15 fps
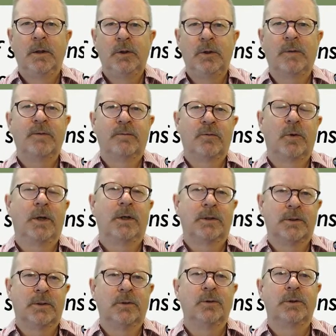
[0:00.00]
You have to create a
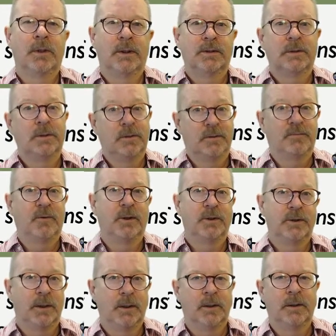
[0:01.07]
solution that's
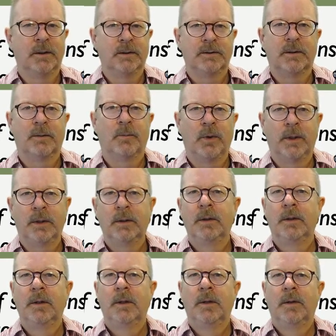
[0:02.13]
differentiated in some way.
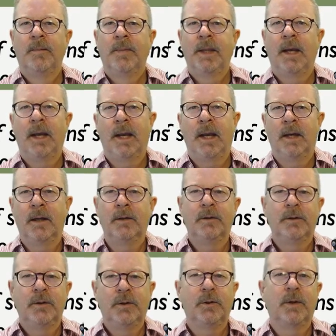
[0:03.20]

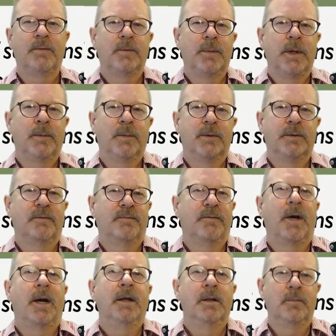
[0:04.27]
And you have to be able to
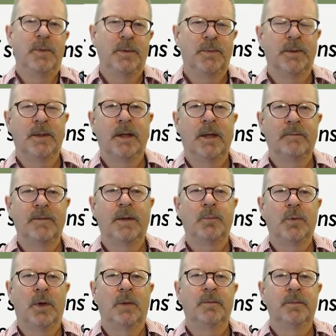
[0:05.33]
find the people that have
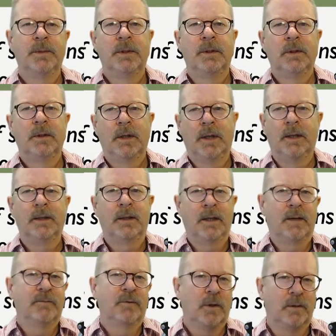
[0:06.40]
that problem and
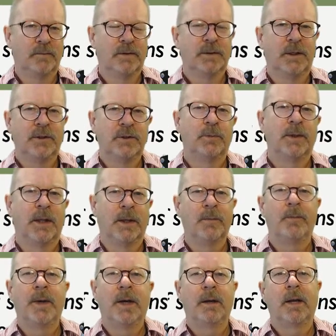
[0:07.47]
then have a conversation with
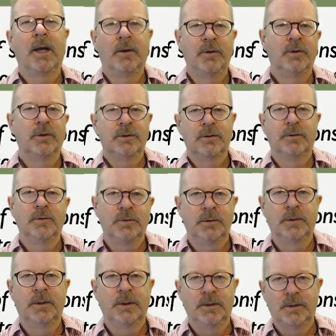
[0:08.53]
them about how your
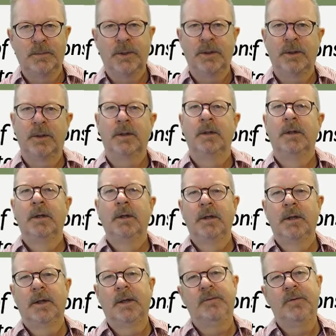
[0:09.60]
solution is superior.
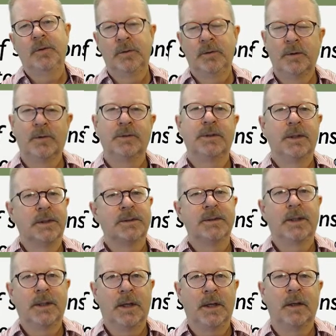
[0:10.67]
And if you can do those things,
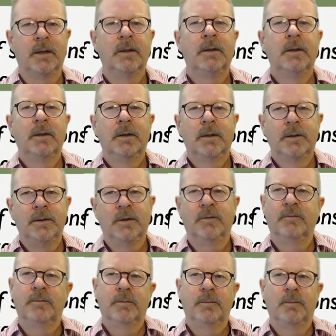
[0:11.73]
again,
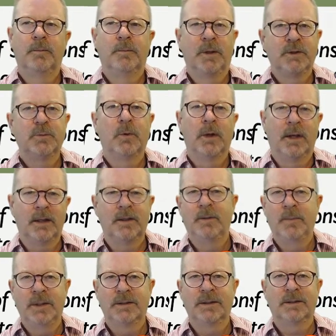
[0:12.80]
you're much more likely to
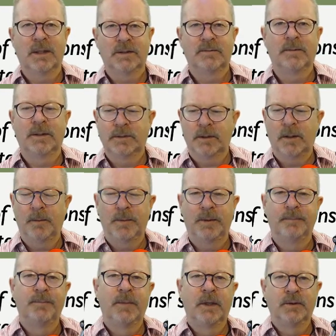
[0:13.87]
be successful as a
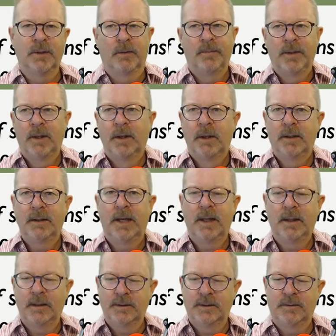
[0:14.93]
company. So
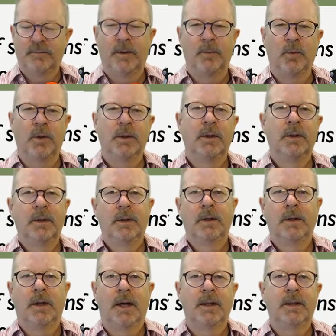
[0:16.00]
that is the framework.
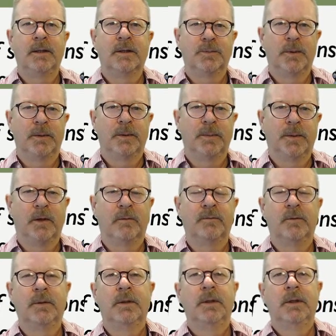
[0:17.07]
I think it's pretty
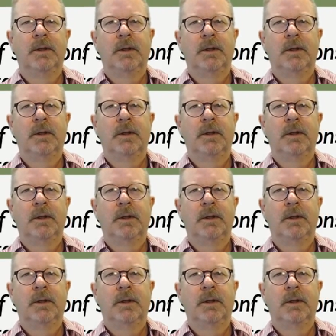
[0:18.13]
powerful.